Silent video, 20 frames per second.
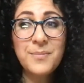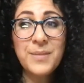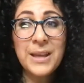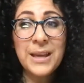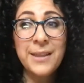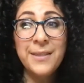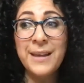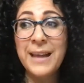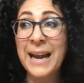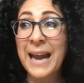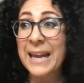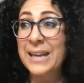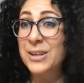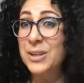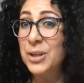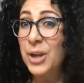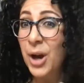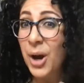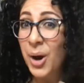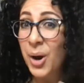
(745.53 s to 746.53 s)
that I
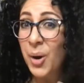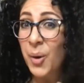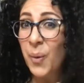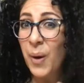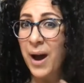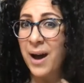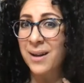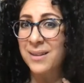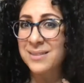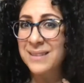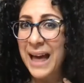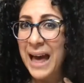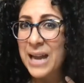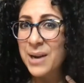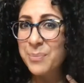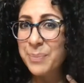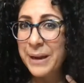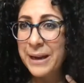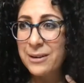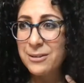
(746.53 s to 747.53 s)
know a lot of
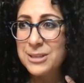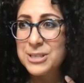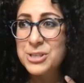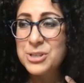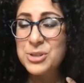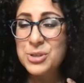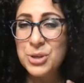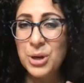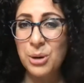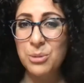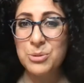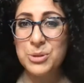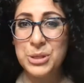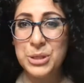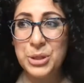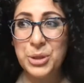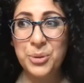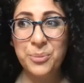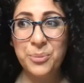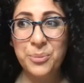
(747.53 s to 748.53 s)
parents don't
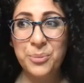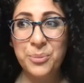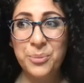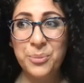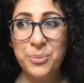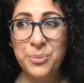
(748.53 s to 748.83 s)
do, because